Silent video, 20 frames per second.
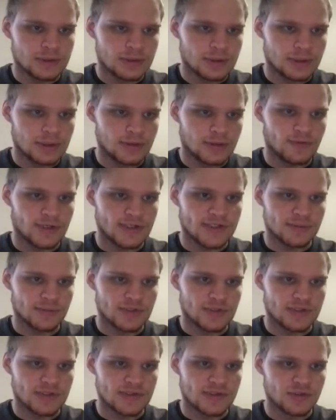If I
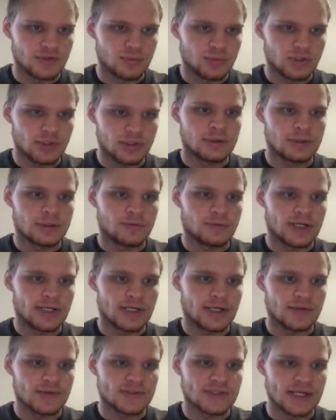submit this new book, right
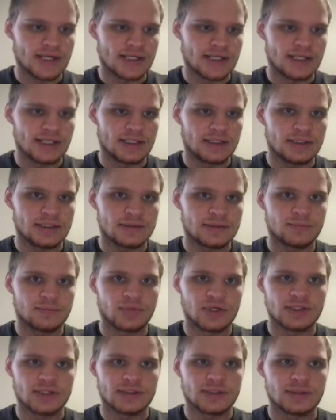now it's not getting it,
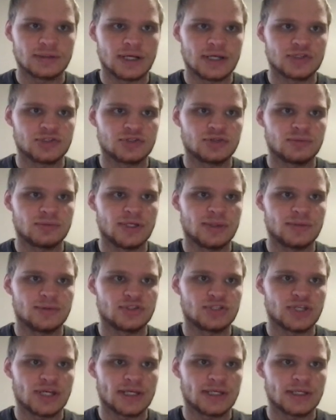but I should be able
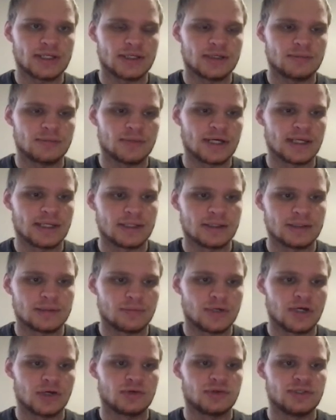to check in my
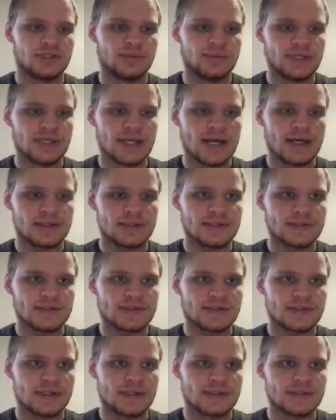MongoDB
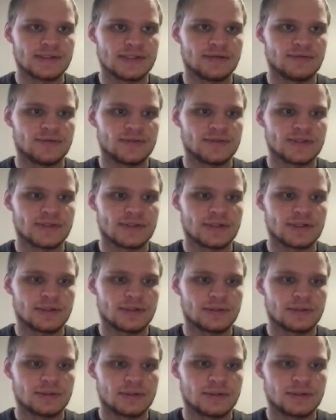Atlas and see if it's in
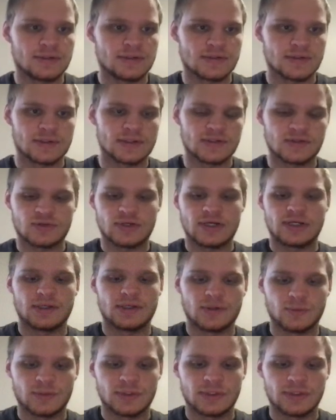there. So let's try
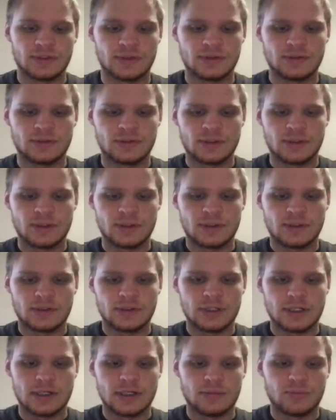another one here.
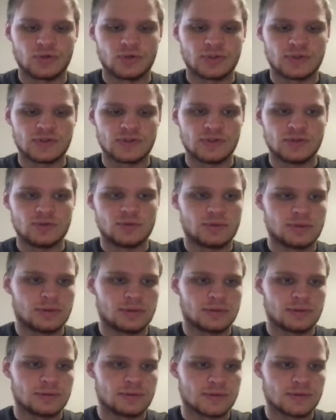Uh, book two,
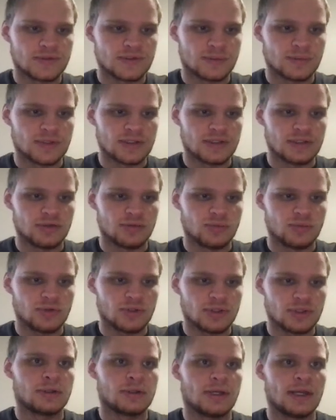submit new
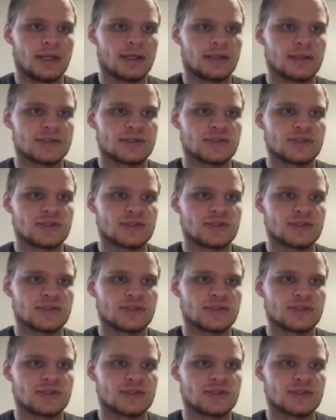book, and let's